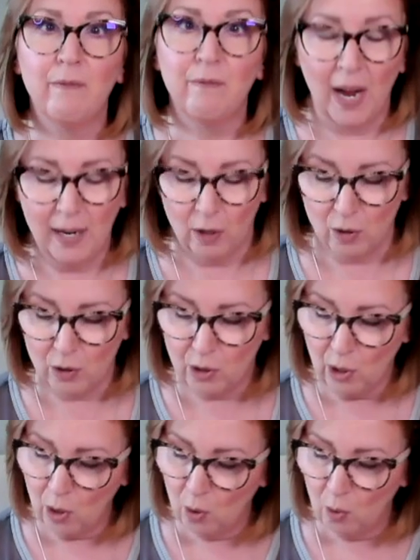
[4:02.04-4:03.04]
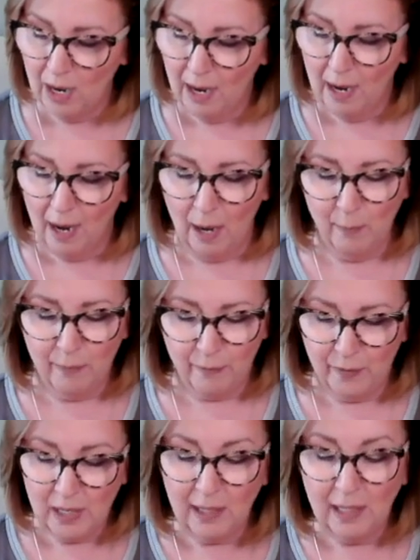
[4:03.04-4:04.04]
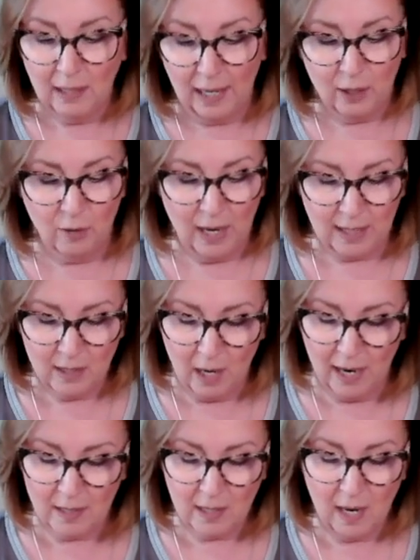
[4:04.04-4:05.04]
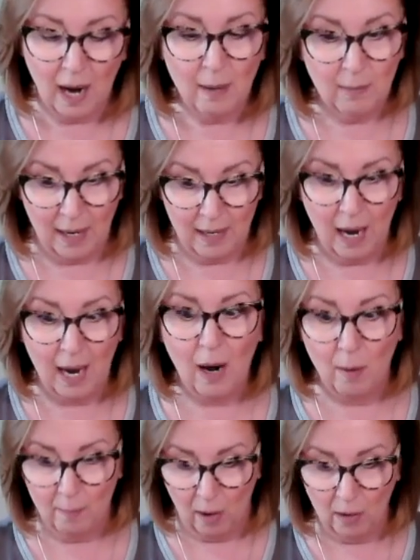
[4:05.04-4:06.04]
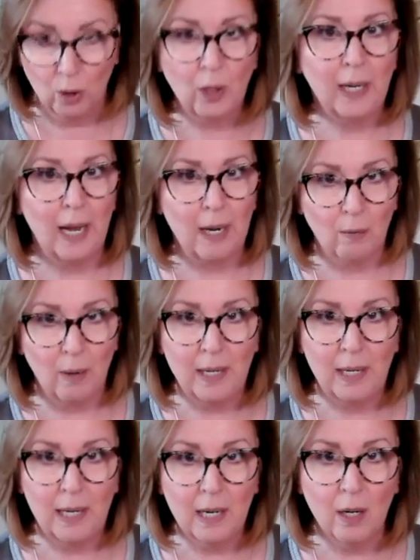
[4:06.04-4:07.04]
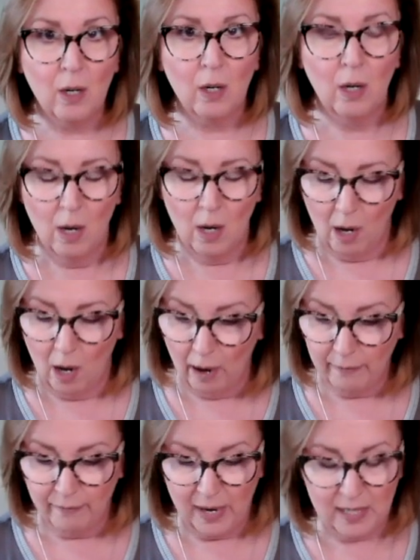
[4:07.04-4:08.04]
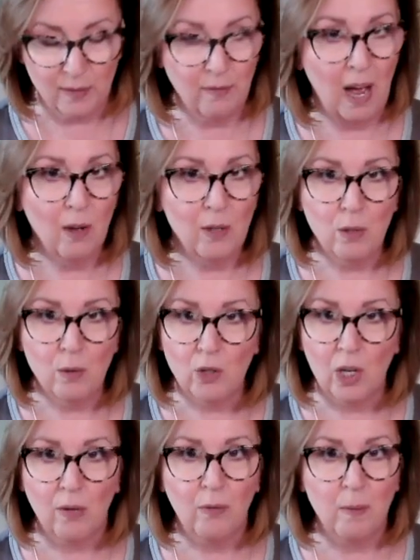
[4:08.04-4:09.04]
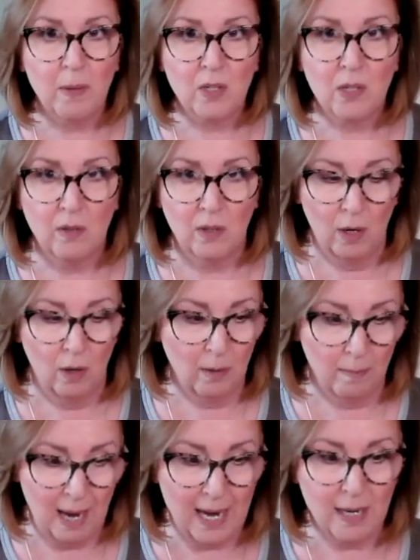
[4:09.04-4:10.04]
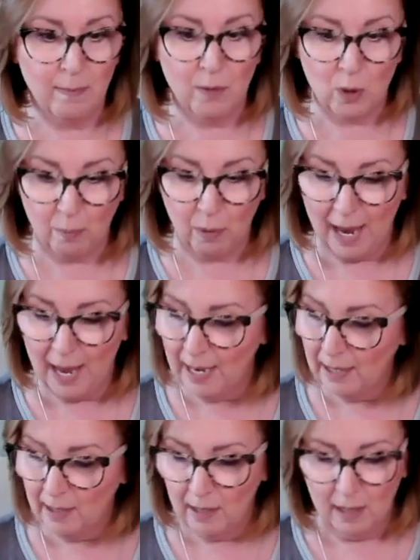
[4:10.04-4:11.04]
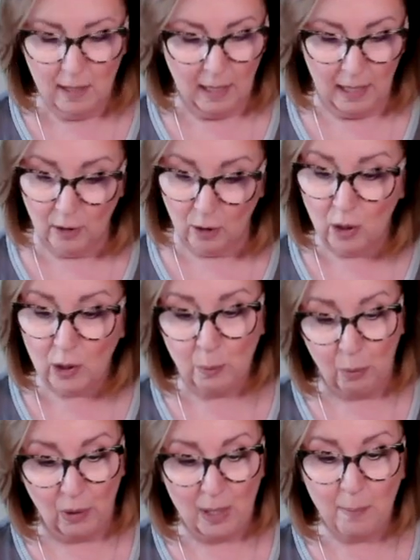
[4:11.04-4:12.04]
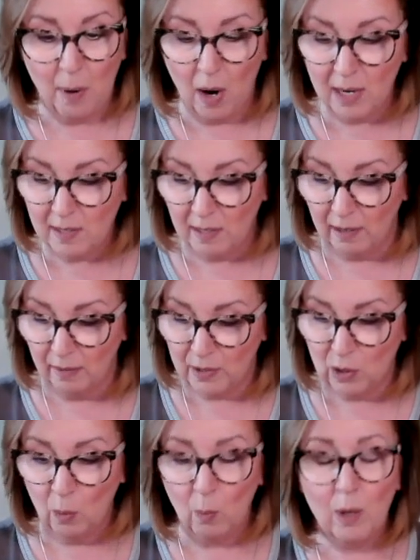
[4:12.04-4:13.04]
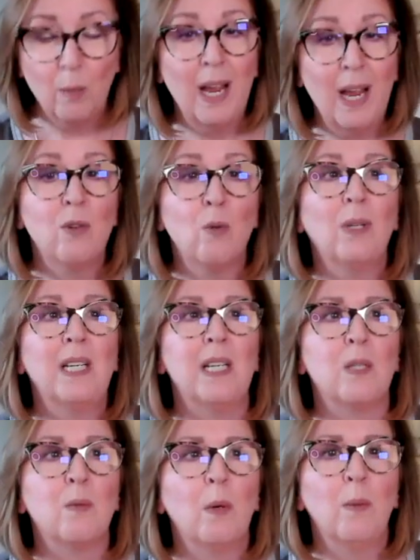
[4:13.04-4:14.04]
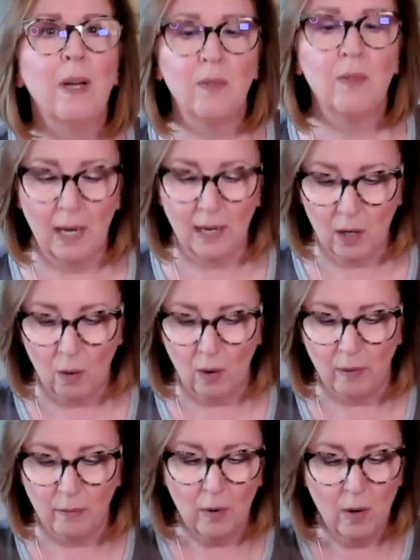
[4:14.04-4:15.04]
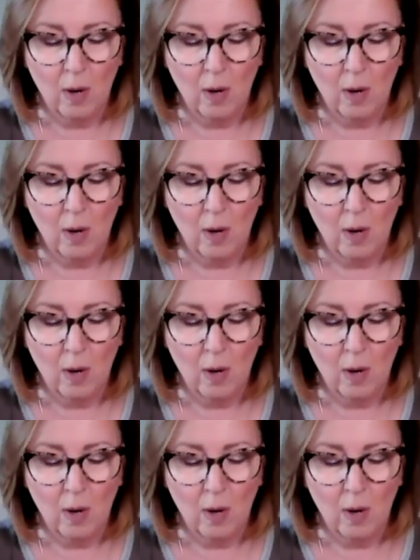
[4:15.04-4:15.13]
fire. So I'm feeling like your next highest timeline. I am looking at it right here on face value, just from the you know the main spread. It looks pretty positive. So what do we have to release? What do we have to let go of?